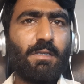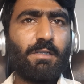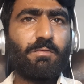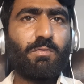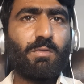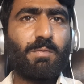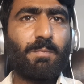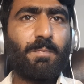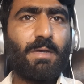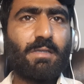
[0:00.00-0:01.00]
it would be
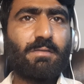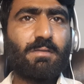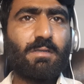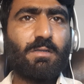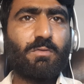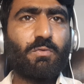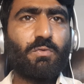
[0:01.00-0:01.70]
best to